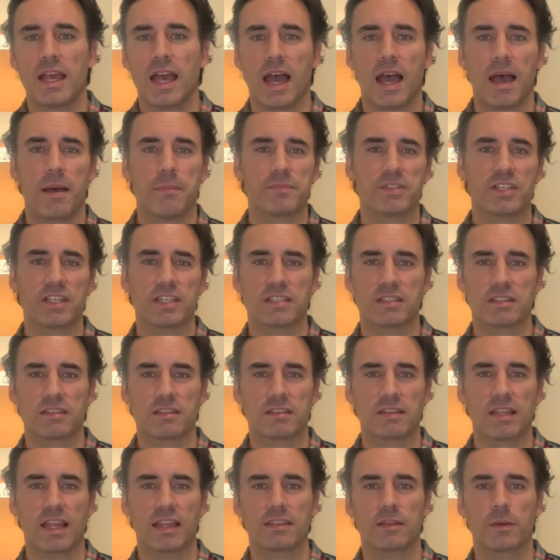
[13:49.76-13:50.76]
Just
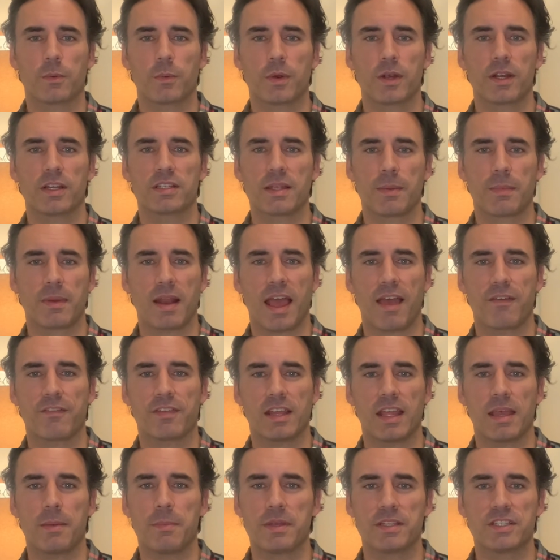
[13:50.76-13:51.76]
let the words, I'm going to have an
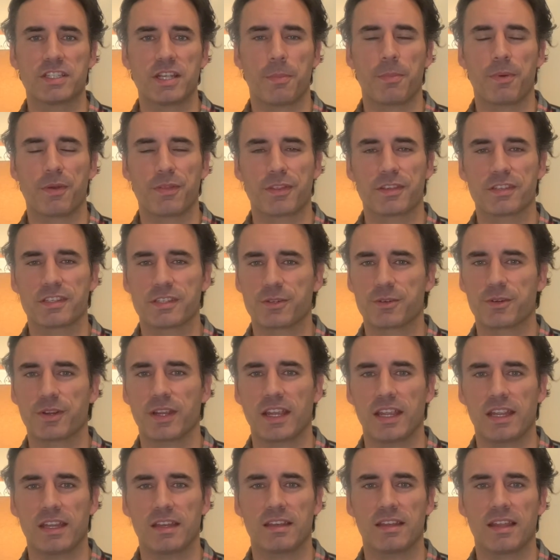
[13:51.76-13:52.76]
image up on the
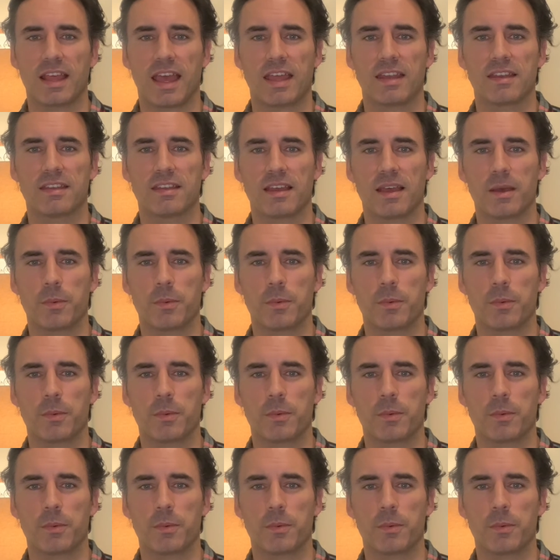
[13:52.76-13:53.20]
screen that